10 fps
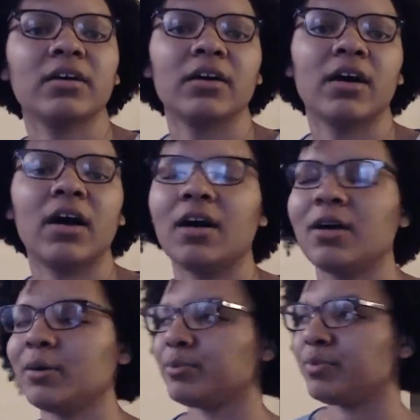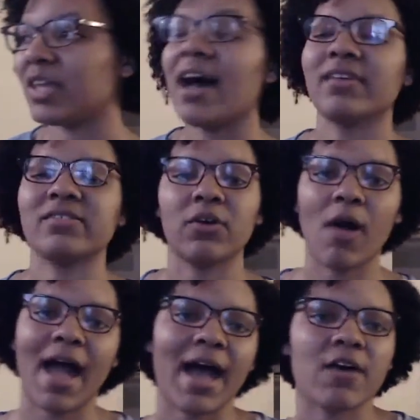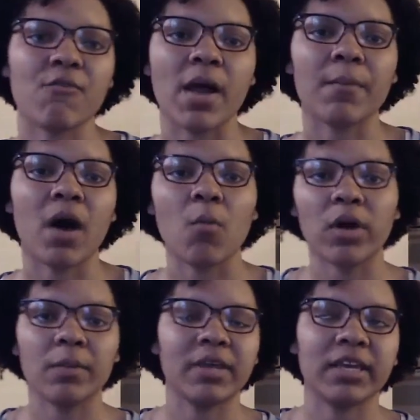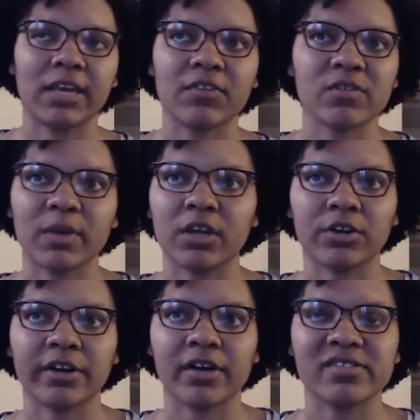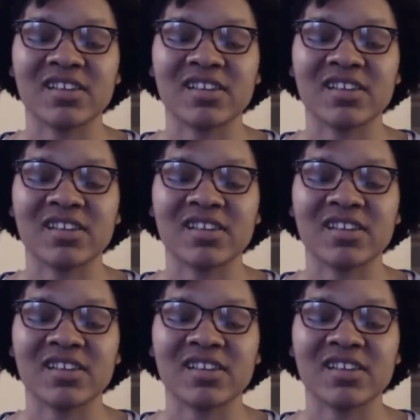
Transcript: that I still have. My mom wanted me to give it to my younger cousin.